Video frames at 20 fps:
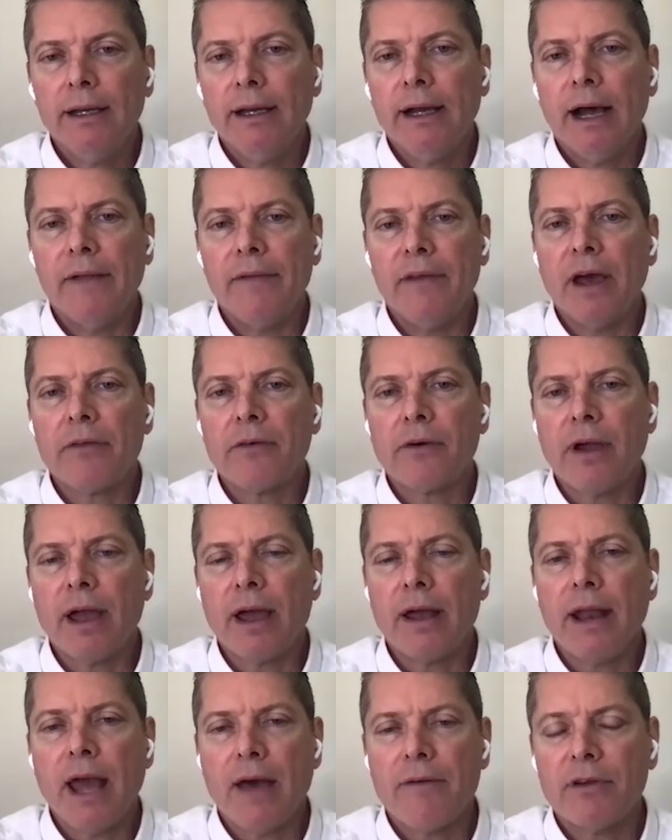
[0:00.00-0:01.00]
On the other
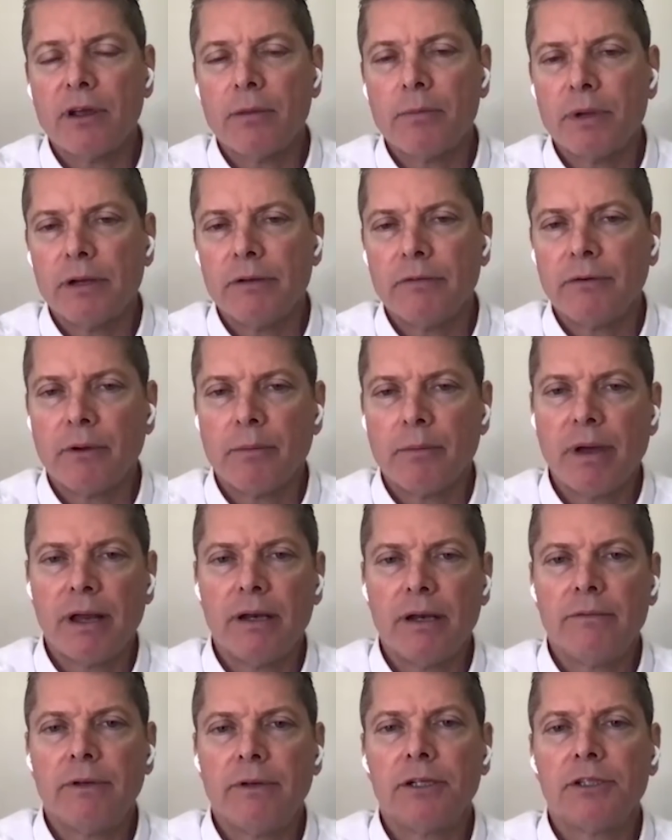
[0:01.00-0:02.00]
hand, having a bit of
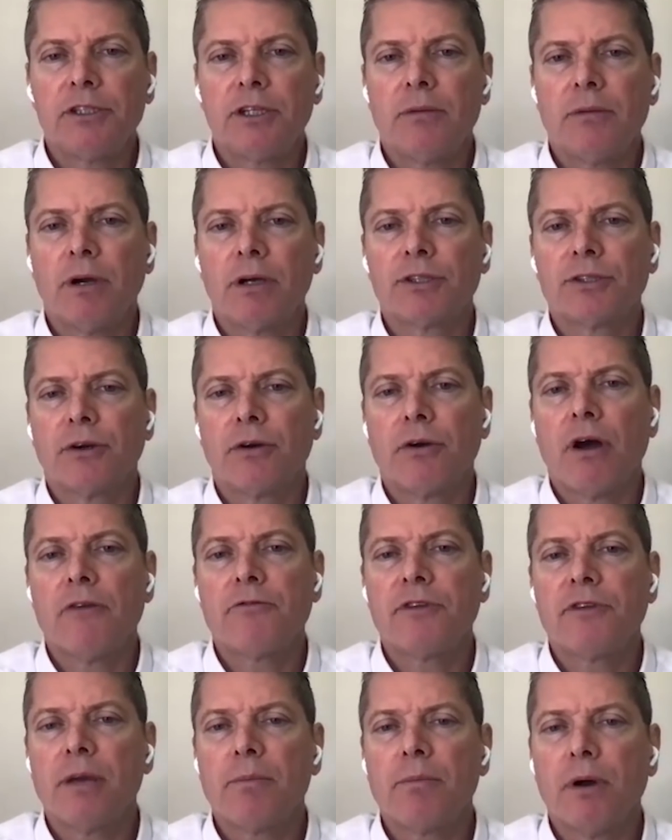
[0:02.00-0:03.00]
competitive tension amongst our
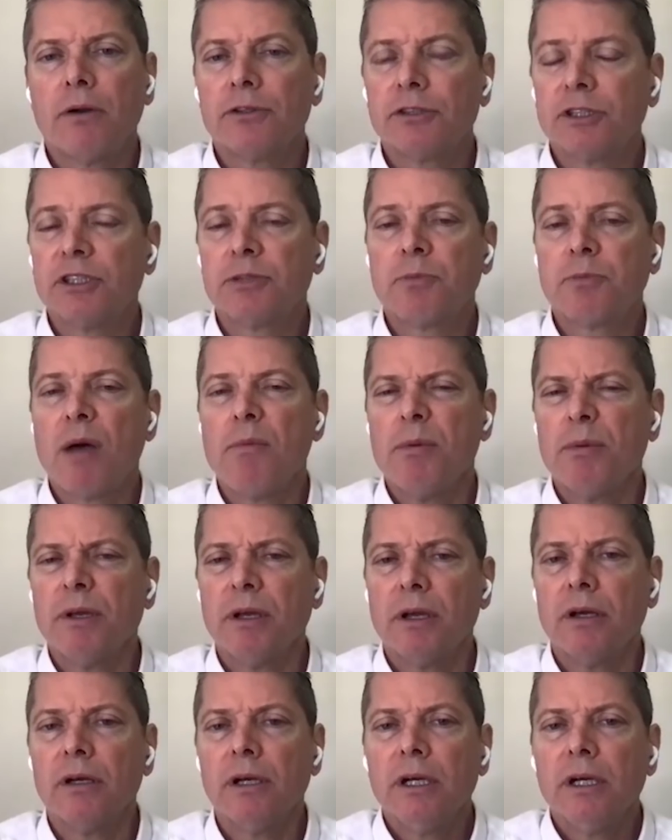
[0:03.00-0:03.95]
offtake partners is probably